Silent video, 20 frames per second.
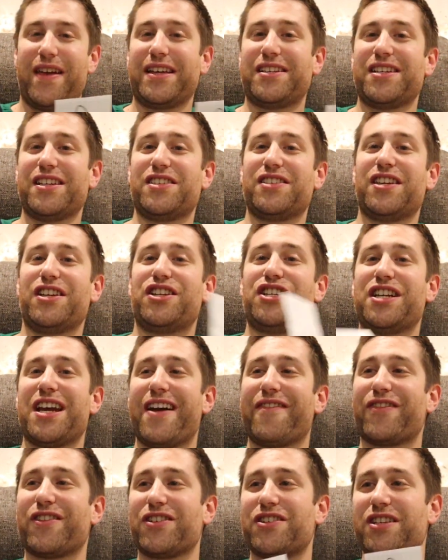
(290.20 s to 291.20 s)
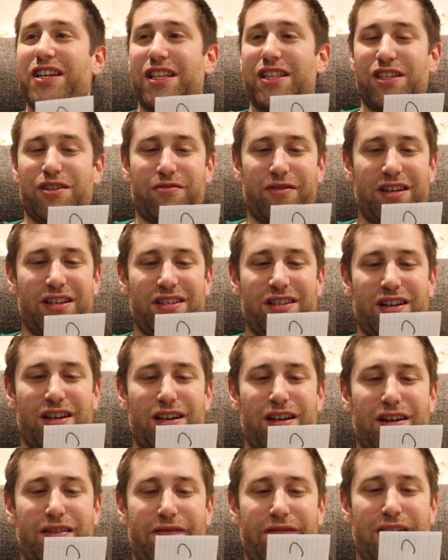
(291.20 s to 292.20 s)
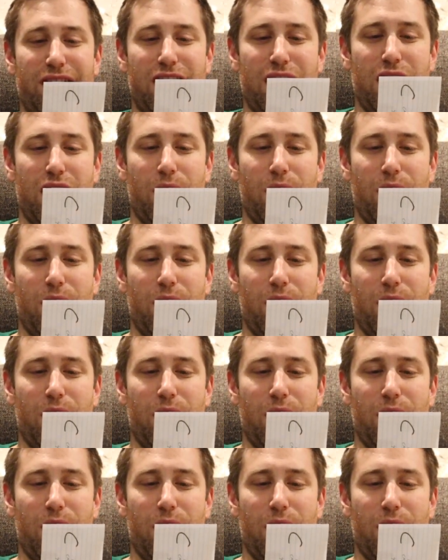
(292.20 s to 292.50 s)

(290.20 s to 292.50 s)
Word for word: this is the Jefferson's Reserve